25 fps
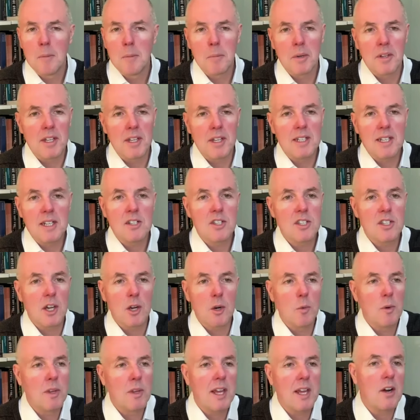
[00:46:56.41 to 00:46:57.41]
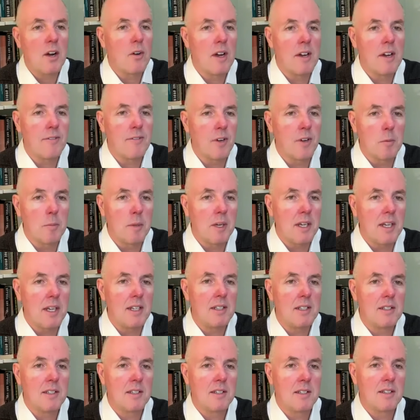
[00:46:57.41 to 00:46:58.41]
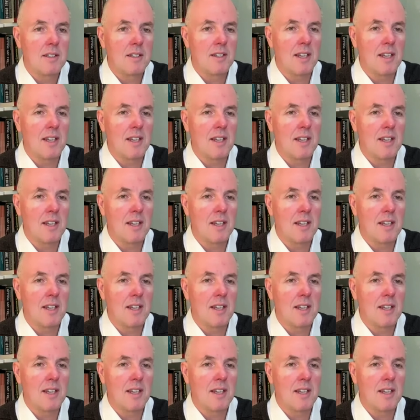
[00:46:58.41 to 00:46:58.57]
but they did so without FOBs.